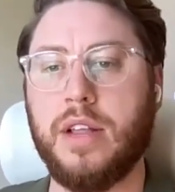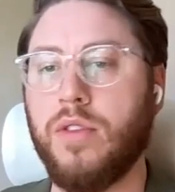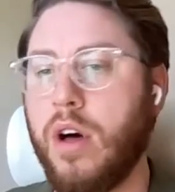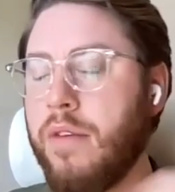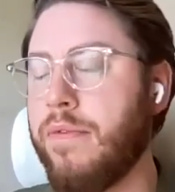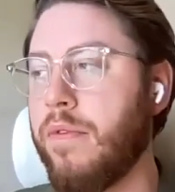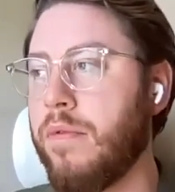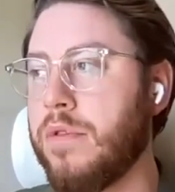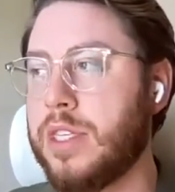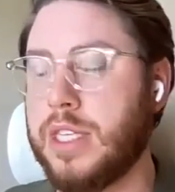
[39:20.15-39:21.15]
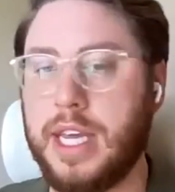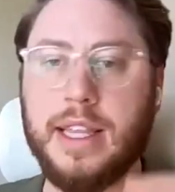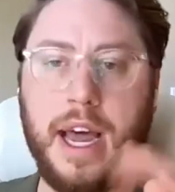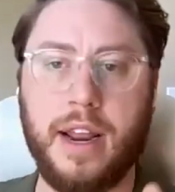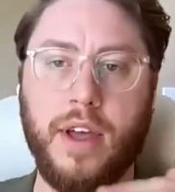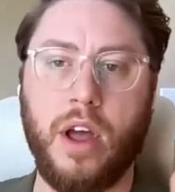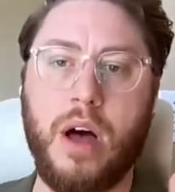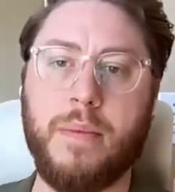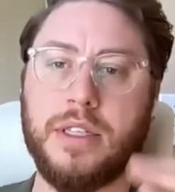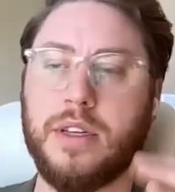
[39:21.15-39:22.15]
I love seeing that in the
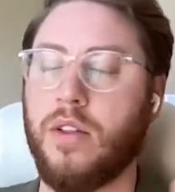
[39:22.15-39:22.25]
comments.